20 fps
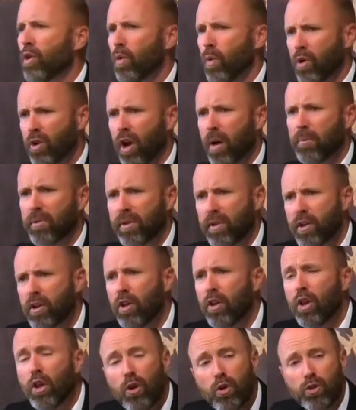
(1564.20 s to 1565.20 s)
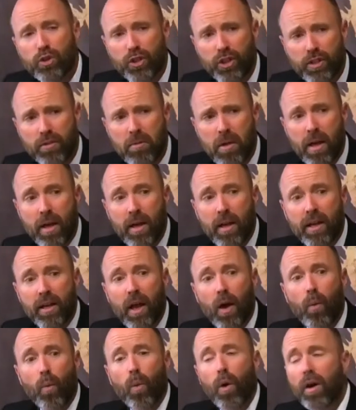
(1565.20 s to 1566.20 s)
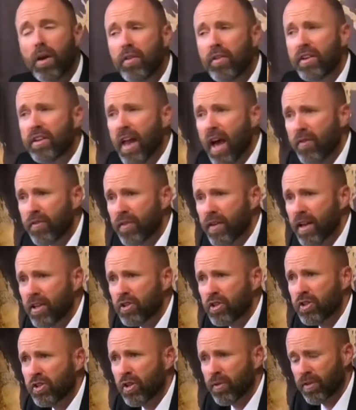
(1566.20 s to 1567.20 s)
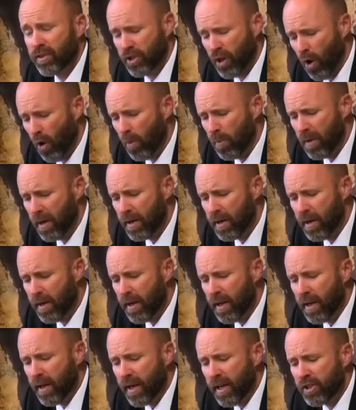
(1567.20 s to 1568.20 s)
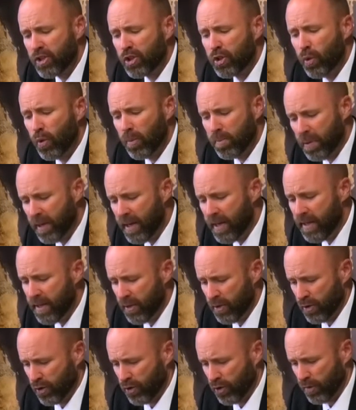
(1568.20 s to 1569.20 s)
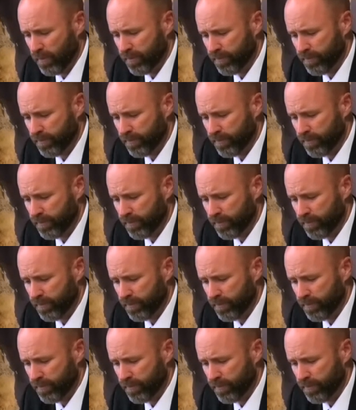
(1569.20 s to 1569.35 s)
will come to the conclusion that one of the definitions of atonement is to appease.